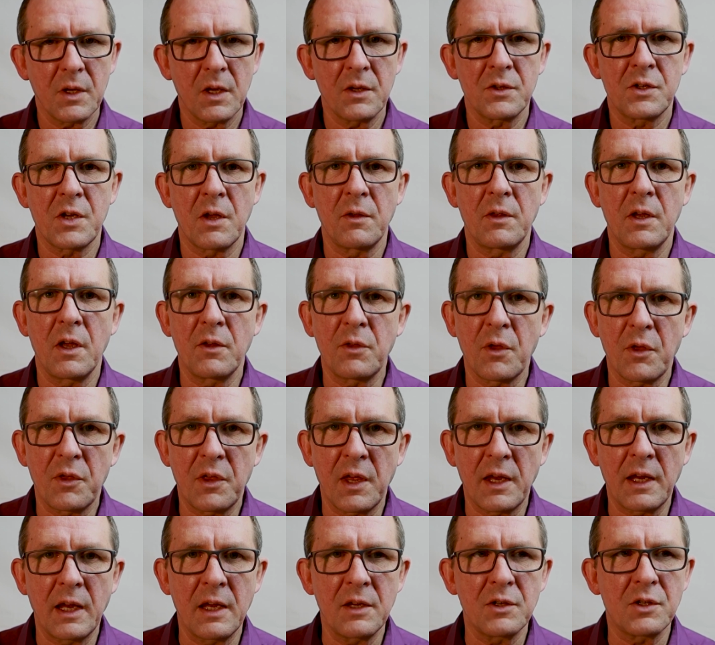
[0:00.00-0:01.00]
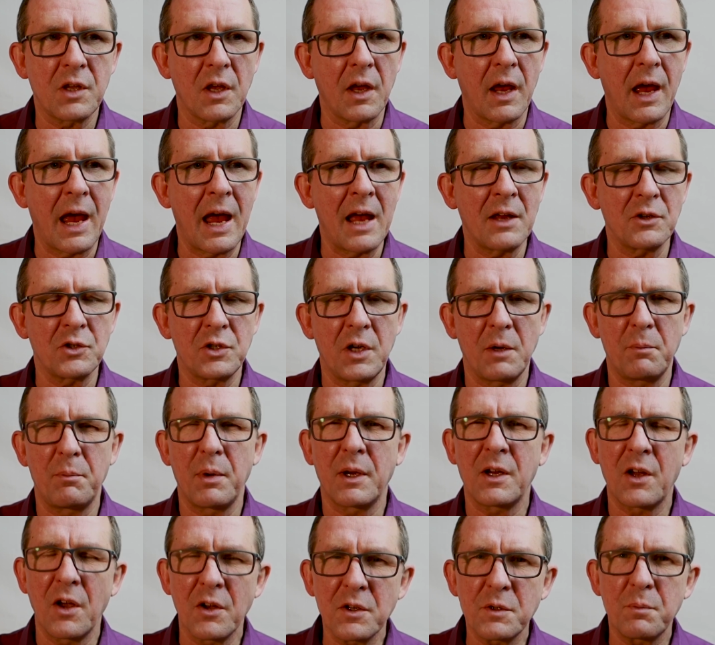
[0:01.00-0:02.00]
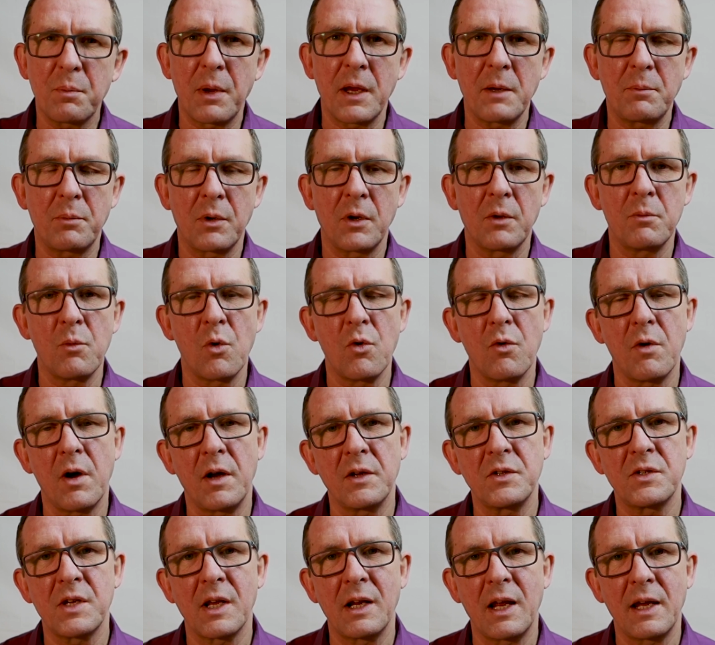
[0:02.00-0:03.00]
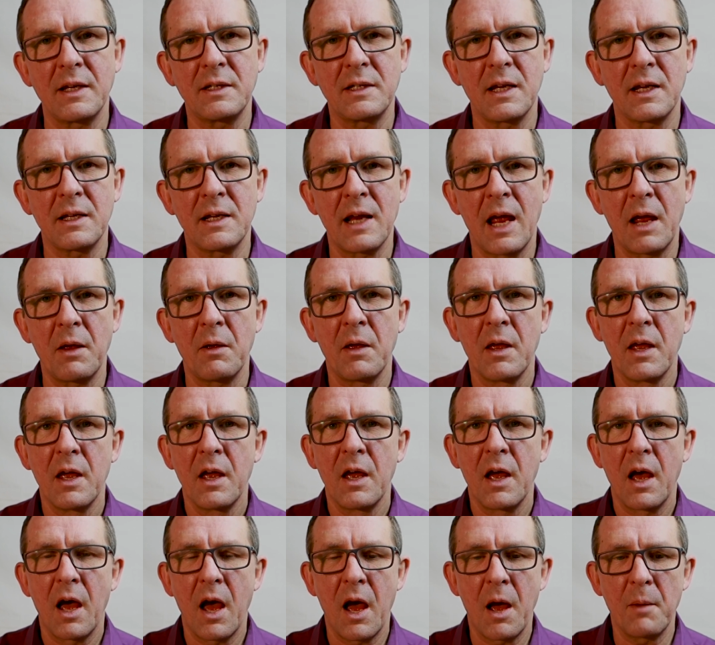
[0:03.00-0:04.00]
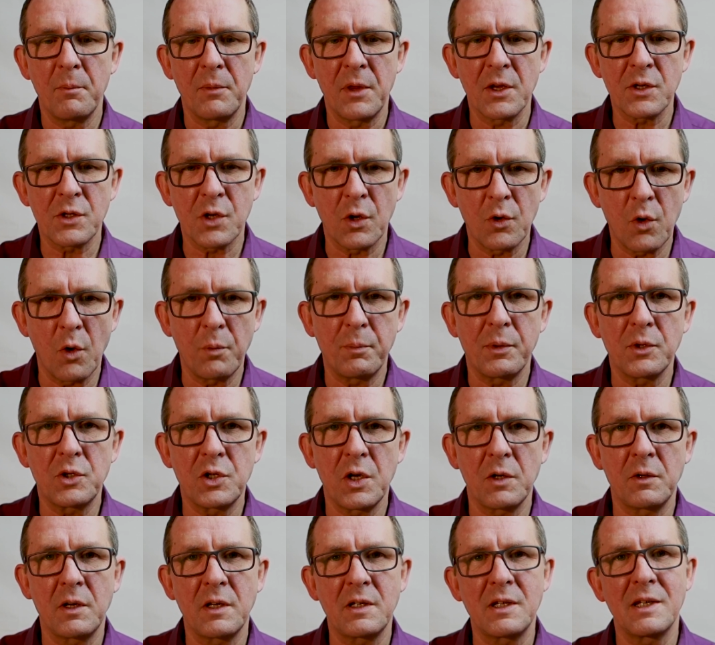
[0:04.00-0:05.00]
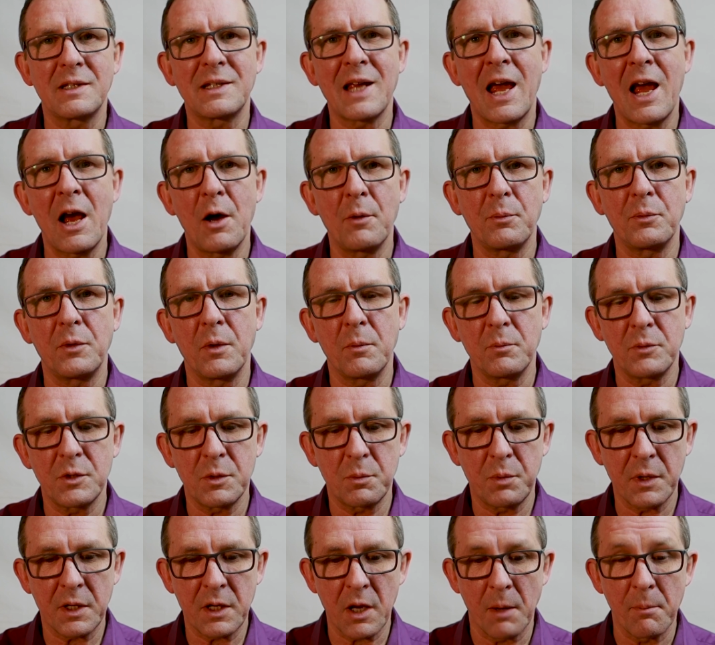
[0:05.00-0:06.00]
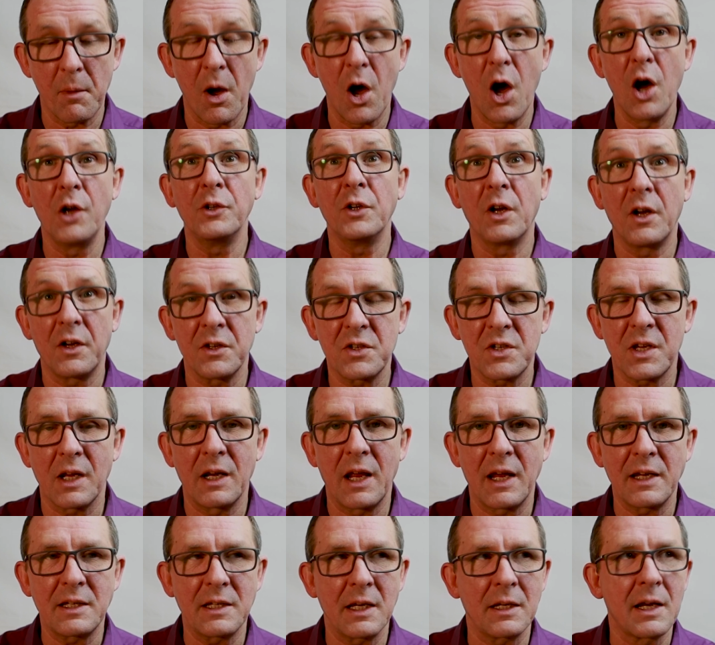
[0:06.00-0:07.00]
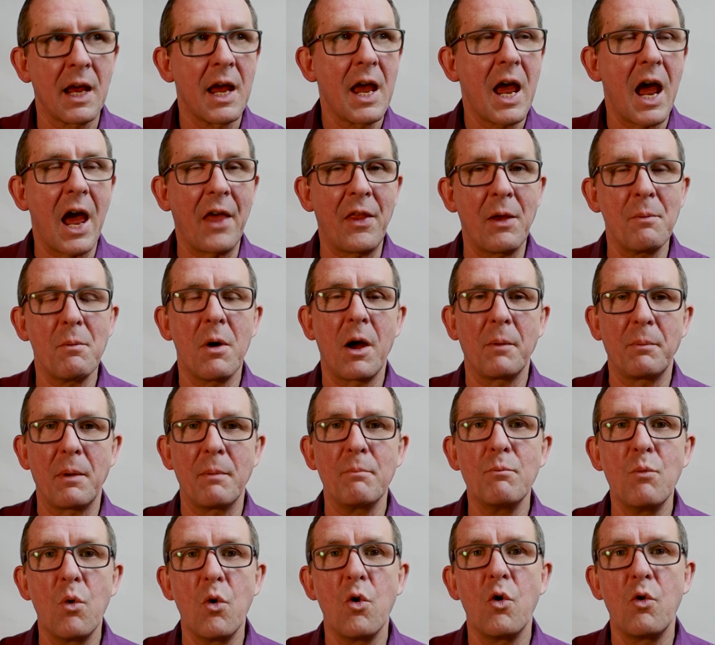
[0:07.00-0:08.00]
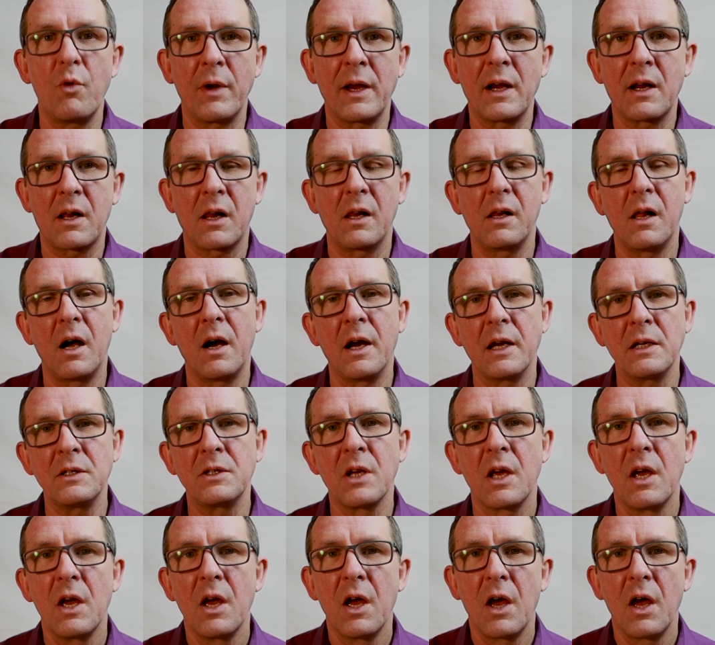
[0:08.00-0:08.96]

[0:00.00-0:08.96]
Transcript: So the other thing is that actually, because people are more isolated now, there's an opportunity to help them to become unisolated, and they might be more inclined